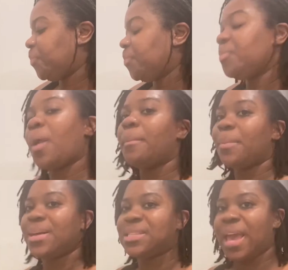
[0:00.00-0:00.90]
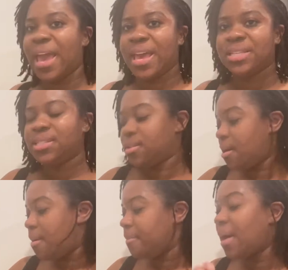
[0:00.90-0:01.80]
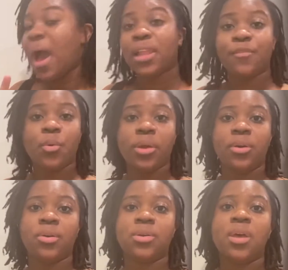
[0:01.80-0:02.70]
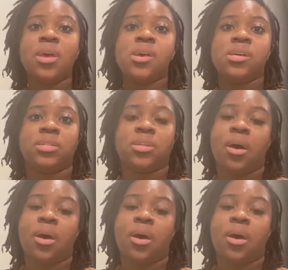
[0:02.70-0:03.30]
I'm about to add some olive oil, salt and